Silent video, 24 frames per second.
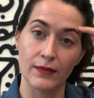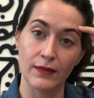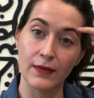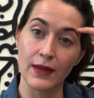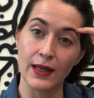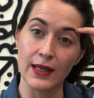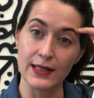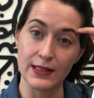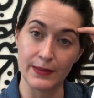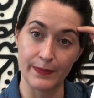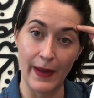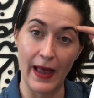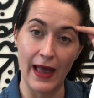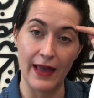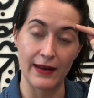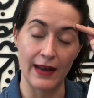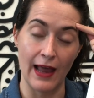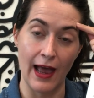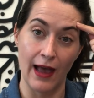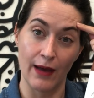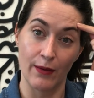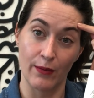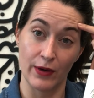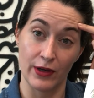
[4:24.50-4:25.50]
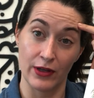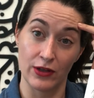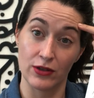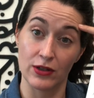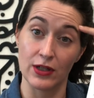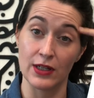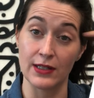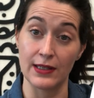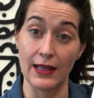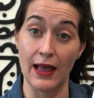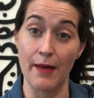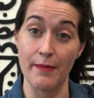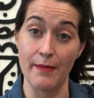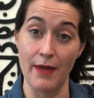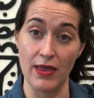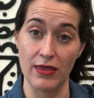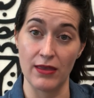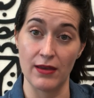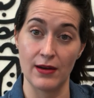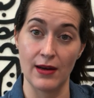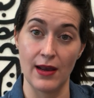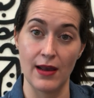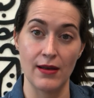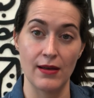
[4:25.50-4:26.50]
is Pét Nat, which is that
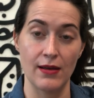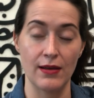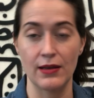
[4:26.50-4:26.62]
method.